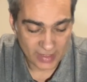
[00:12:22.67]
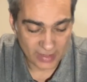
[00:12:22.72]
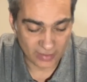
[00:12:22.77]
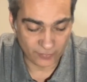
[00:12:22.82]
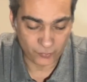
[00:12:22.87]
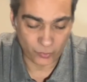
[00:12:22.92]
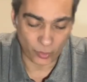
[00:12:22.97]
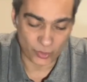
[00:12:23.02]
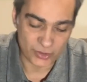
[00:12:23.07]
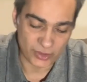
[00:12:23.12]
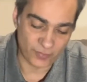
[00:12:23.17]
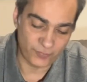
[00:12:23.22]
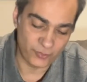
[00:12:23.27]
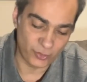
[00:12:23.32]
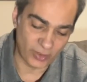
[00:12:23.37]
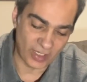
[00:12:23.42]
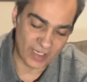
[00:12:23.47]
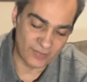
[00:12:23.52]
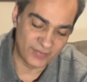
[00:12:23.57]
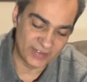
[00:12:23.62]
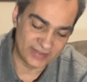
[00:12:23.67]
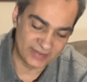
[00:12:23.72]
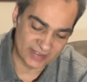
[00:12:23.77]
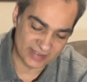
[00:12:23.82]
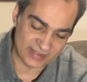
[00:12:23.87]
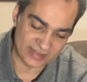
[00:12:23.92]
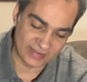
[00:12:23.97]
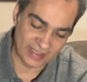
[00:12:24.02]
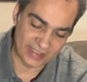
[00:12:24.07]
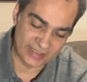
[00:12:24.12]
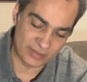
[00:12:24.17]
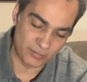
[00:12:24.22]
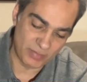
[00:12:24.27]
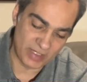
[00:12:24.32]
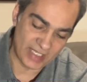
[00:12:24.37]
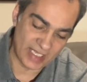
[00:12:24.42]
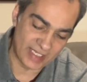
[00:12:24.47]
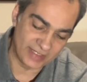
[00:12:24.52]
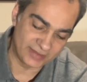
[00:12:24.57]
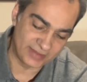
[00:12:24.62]
Of course, if you're having this like
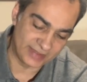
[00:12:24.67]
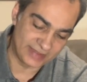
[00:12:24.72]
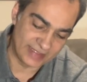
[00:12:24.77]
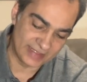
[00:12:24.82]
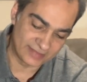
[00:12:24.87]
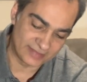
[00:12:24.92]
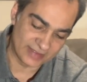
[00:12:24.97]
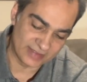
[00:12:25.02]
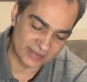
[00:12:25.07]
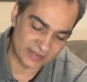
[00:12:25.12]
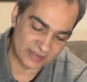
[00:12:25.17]
me, I had to get this